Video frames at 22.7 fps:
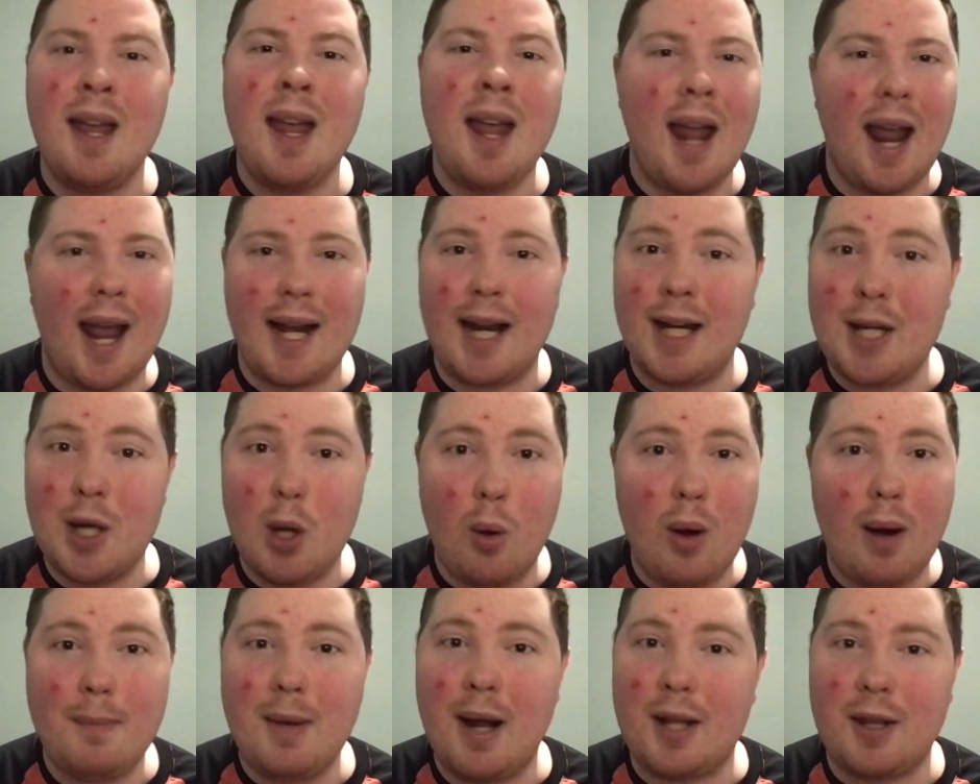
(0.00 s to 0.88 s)
And I know
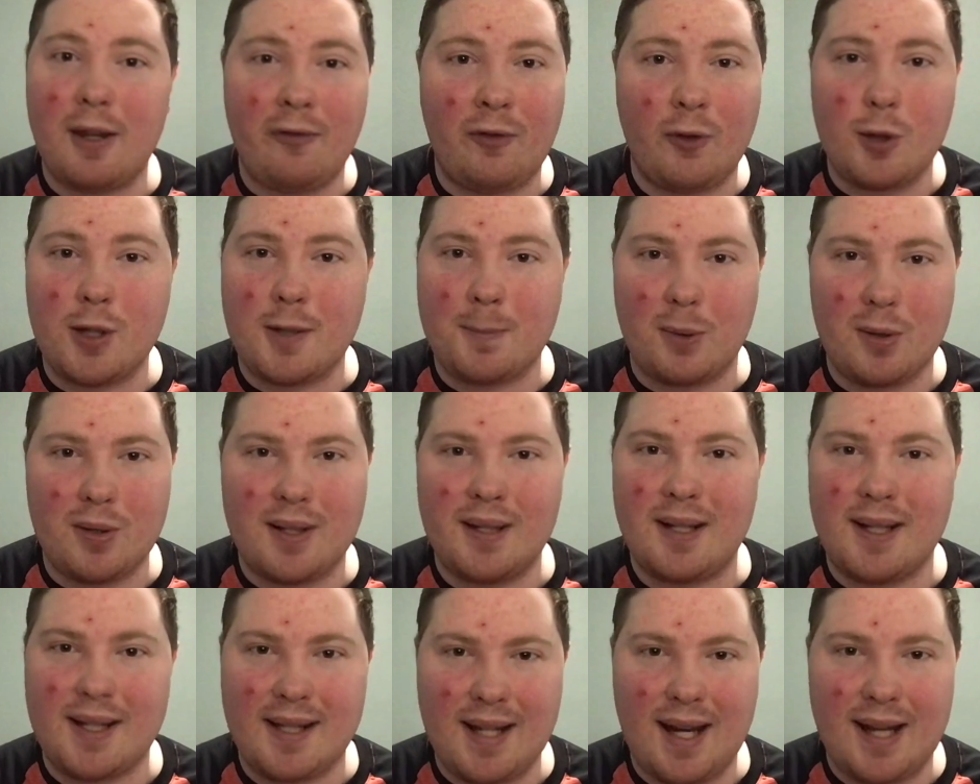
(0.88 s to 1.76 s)
I'm not the first person
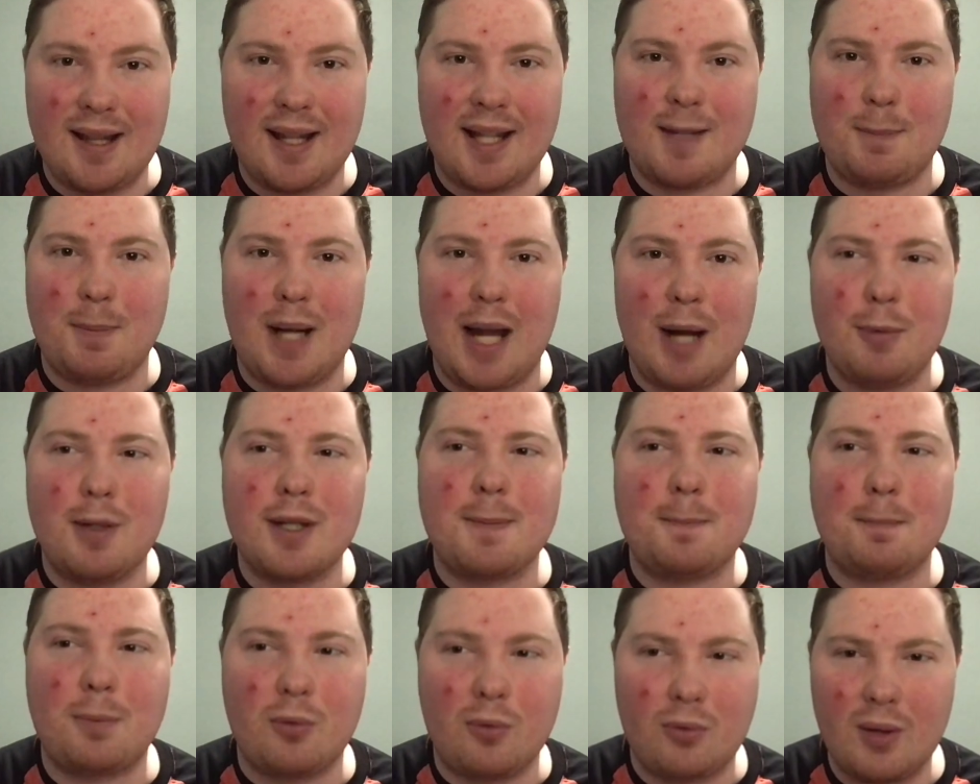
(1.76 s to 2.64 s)
to say this, but I was
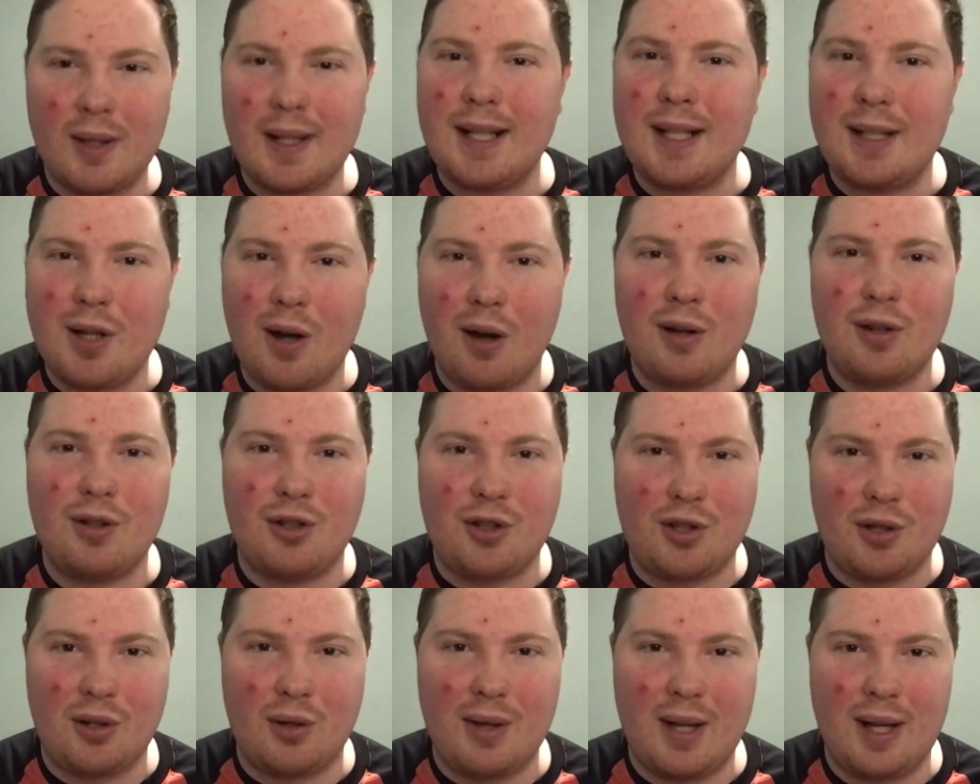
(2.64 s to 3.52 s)
pretty darn
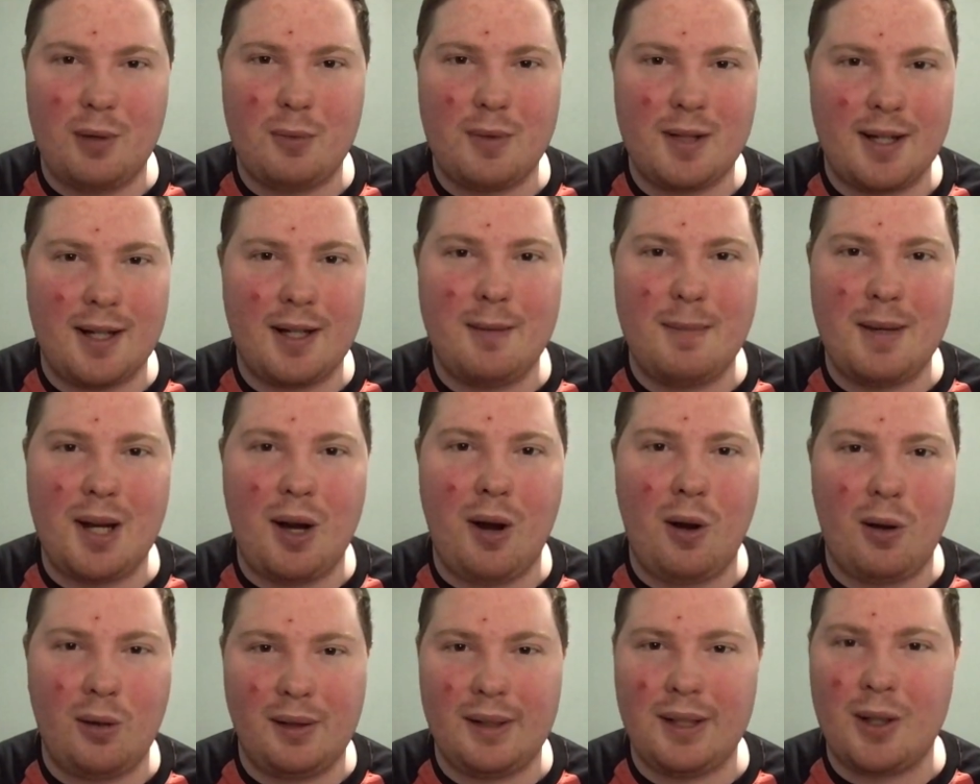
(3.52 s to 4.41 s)
sure that it was going to be
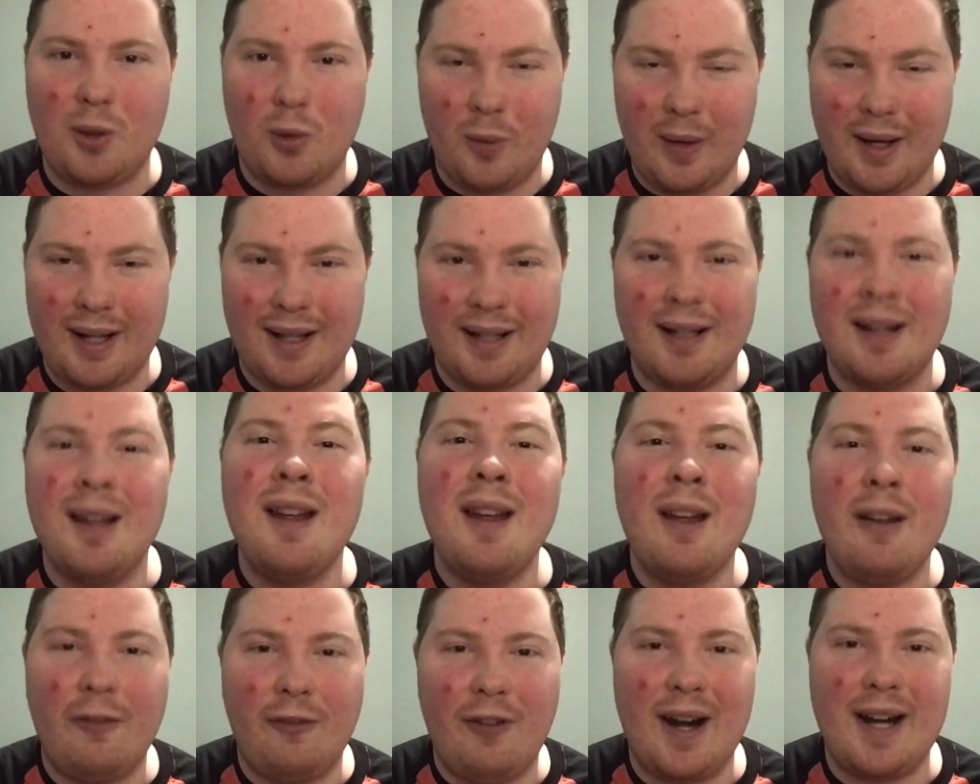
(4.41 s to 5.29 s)
Harley Quinn
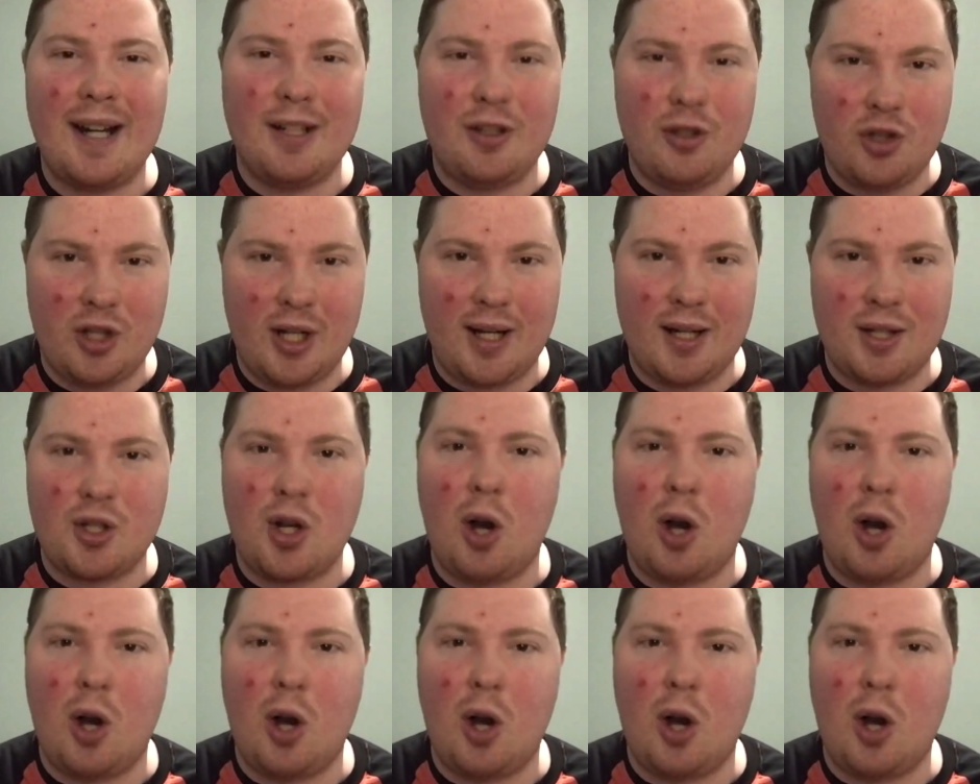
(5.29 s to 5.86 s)
fighting Jinx.